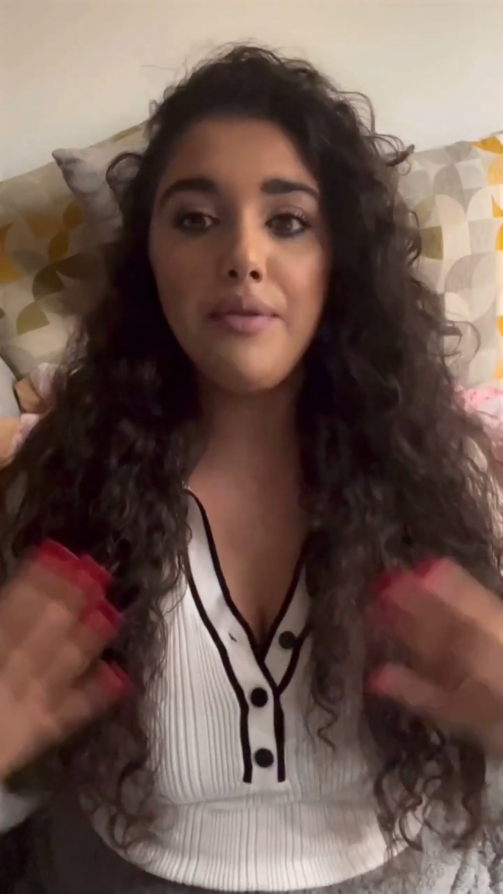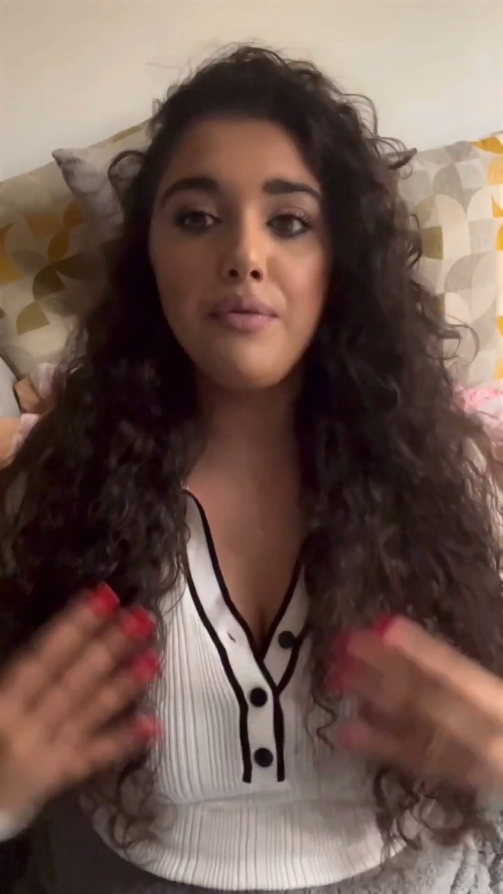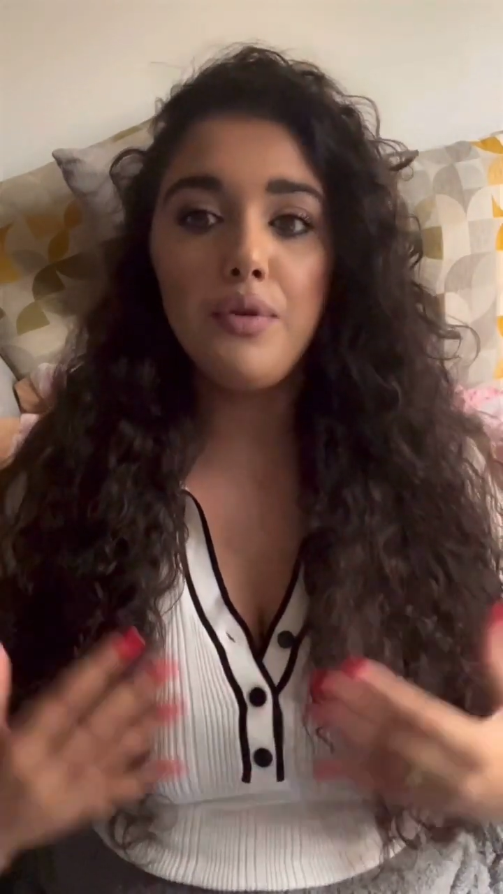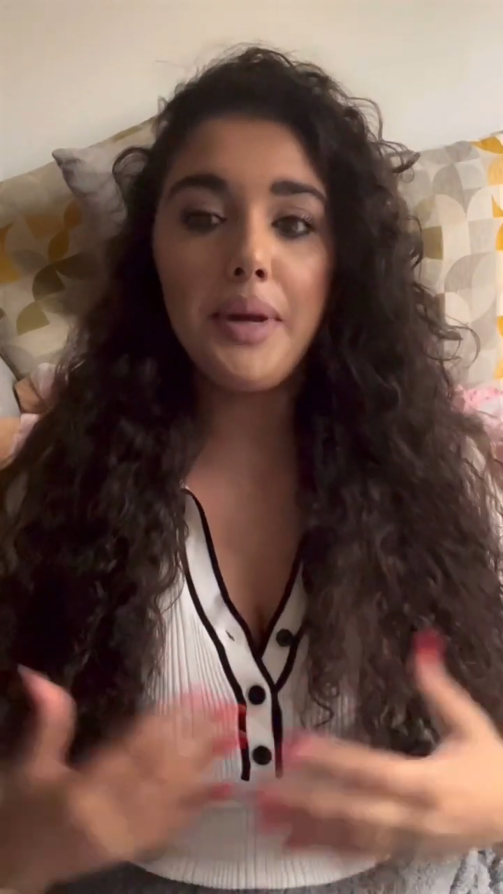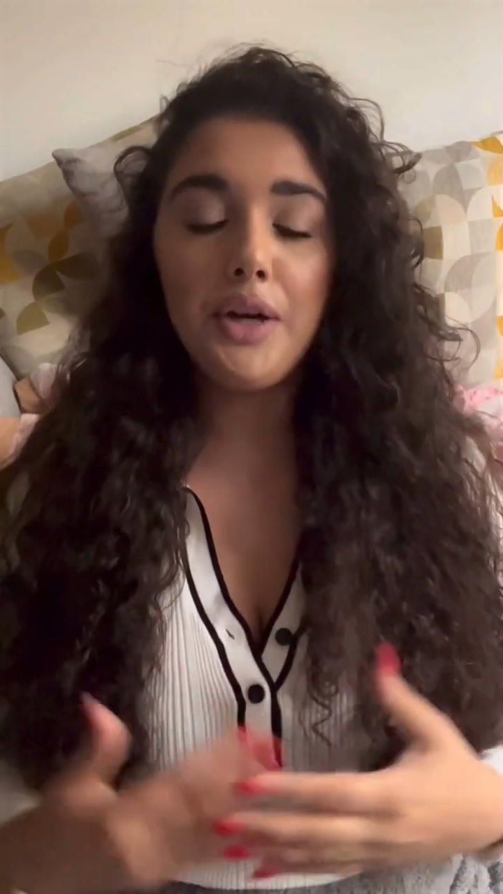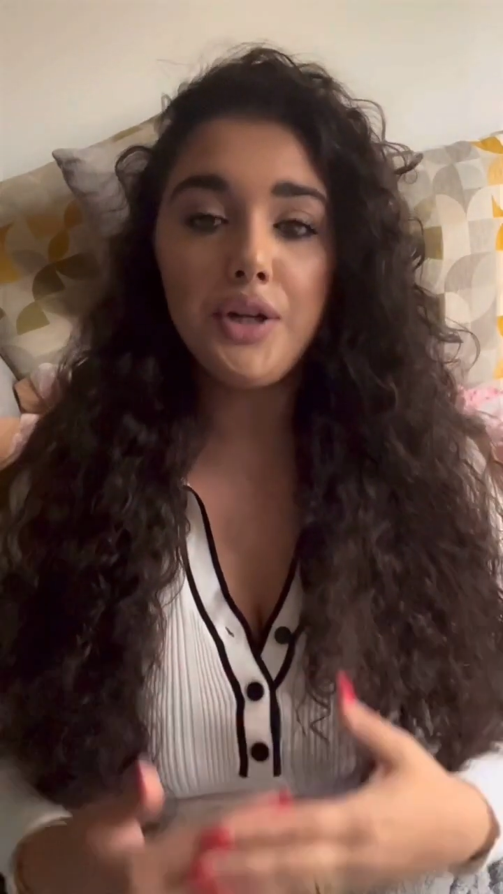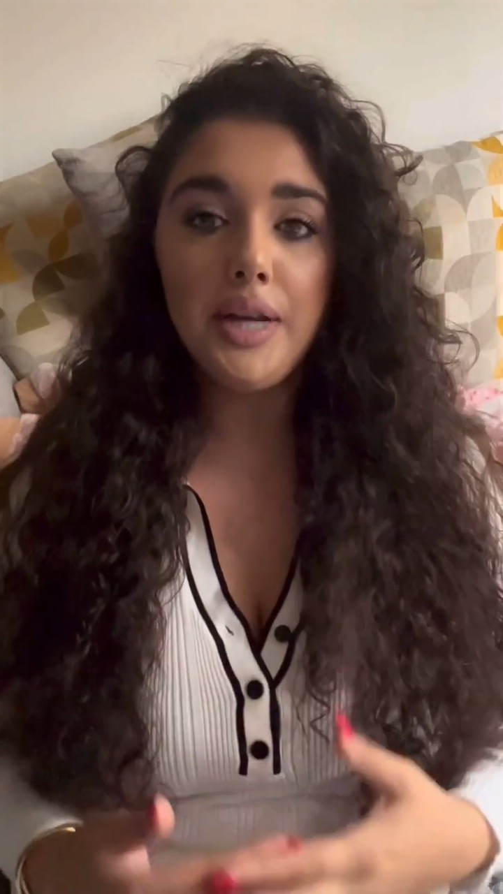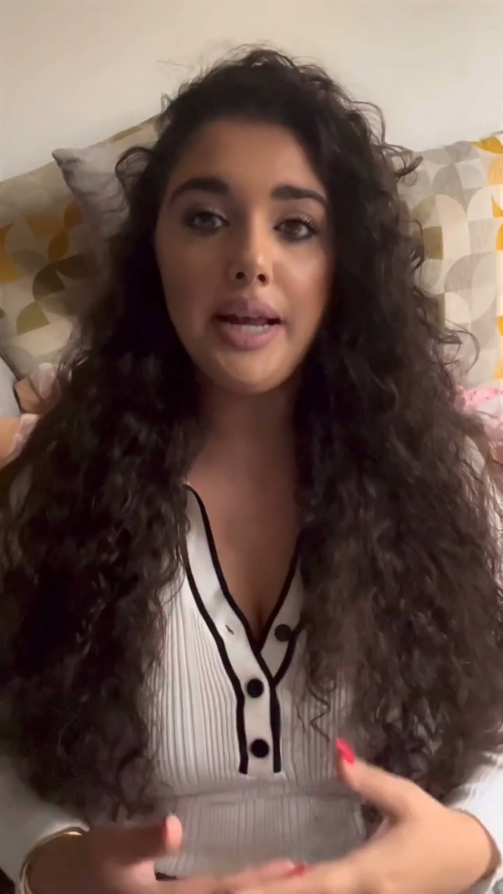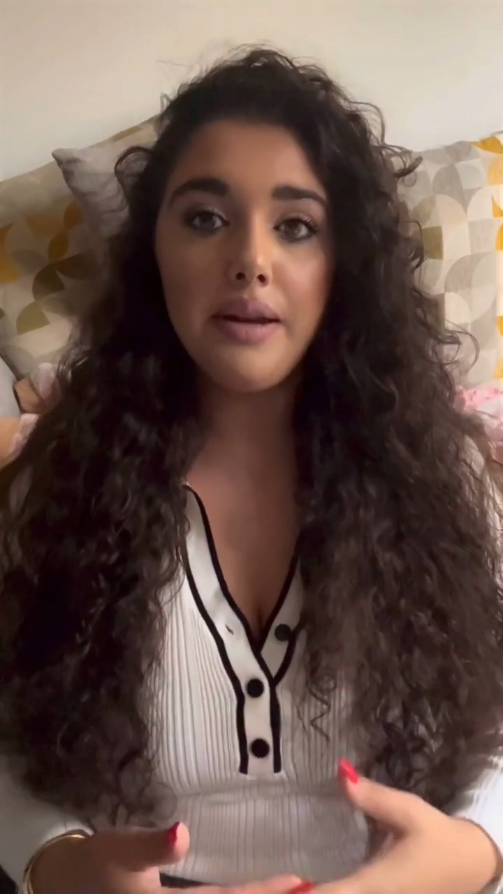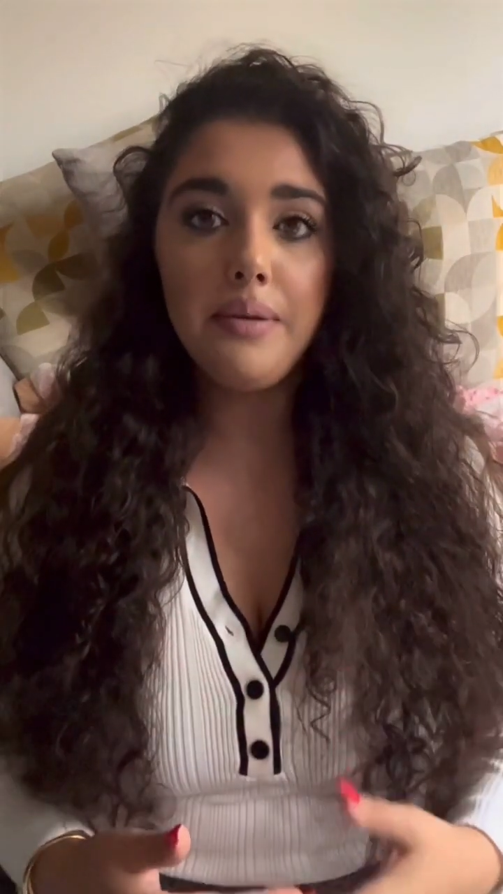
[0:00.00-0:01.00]
information
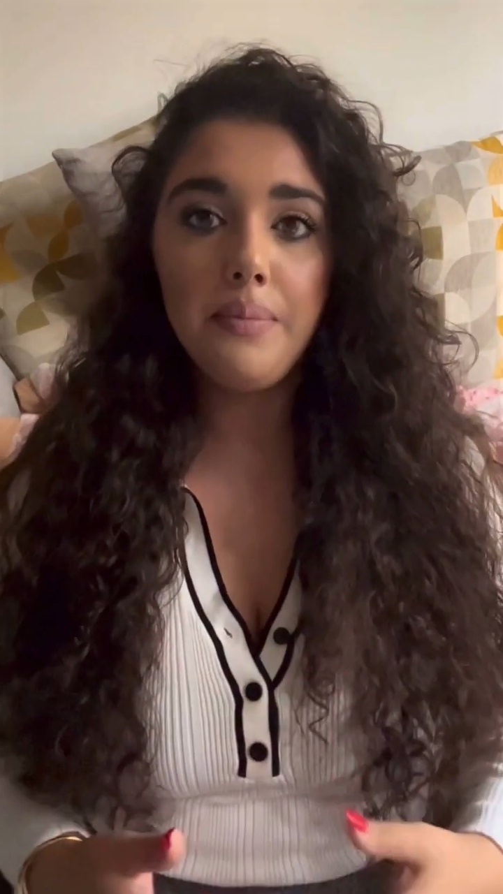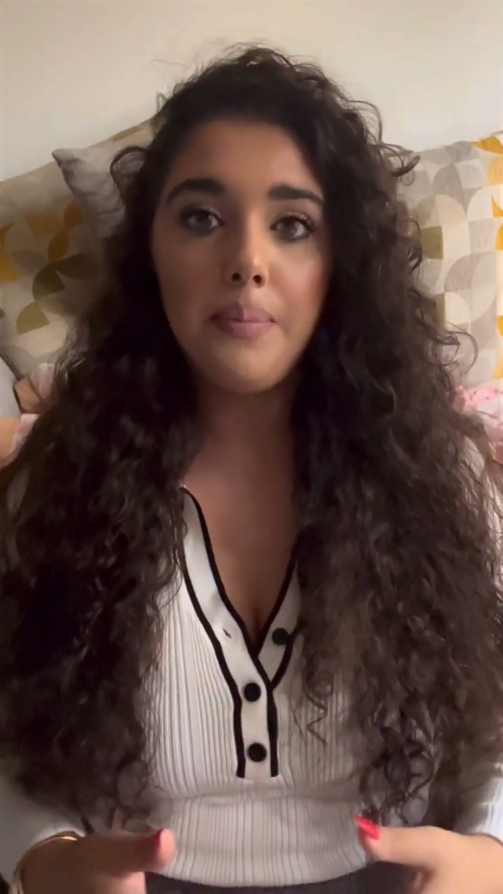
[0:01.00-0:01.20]
in